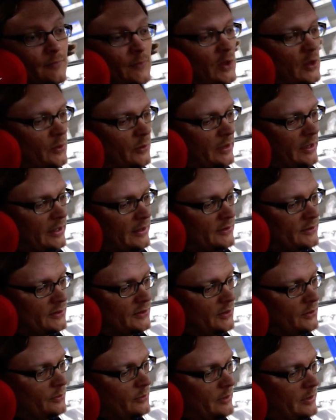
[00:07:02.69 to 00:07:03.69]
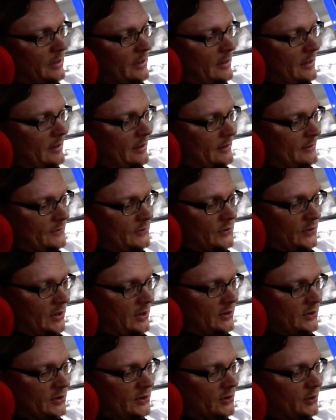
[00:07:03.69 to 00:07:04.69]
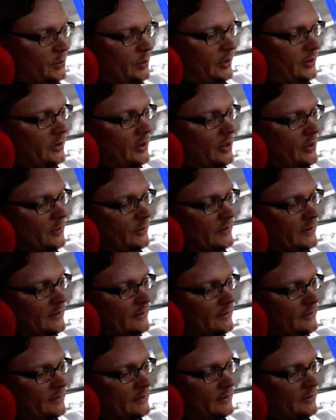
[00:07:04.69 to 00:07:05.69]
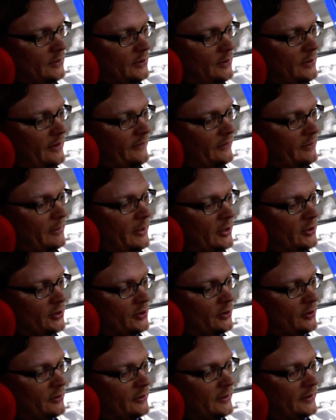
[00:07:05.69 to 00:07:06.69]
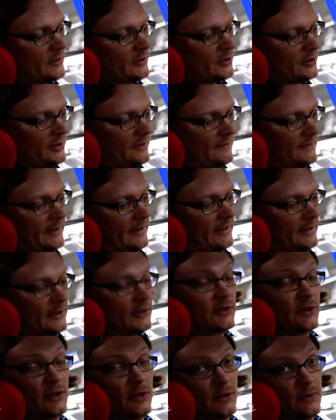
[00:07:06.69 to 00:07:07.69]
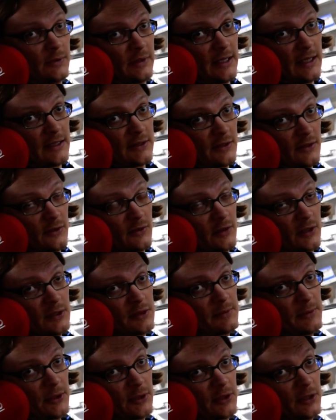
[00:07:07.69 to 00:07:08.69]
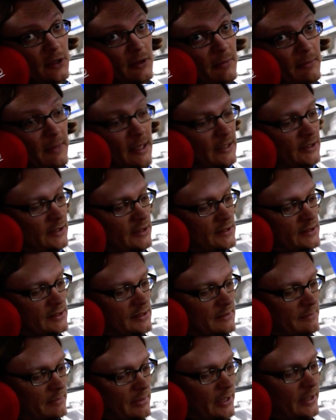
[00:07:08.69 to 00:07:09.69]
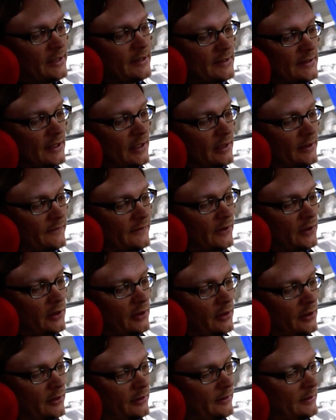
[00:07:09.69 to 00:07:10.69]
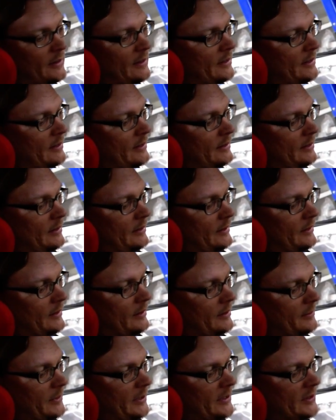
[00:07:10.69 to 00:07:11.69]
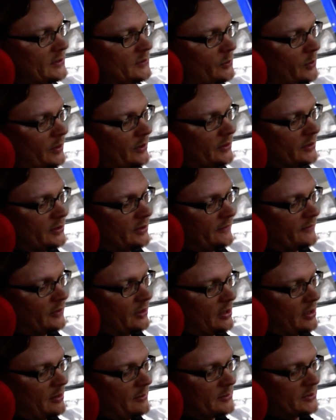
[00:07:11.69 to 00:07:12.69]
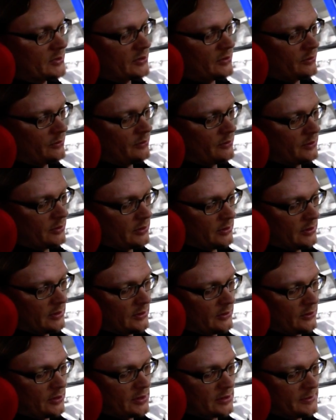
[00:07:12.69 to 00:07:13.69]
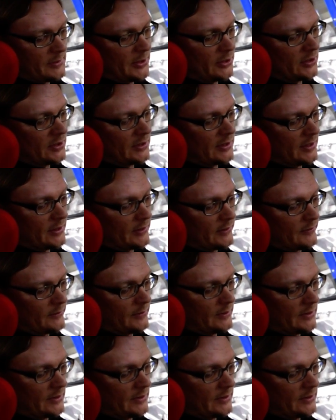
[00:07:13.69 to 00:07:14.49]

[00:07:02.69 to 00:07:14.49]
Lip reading: Okay, so again, just a quick note, you do have to make sure that the shift linkage that you attach to the transmission matches the body style of the car, because where the shifter comes through the transmission tunnel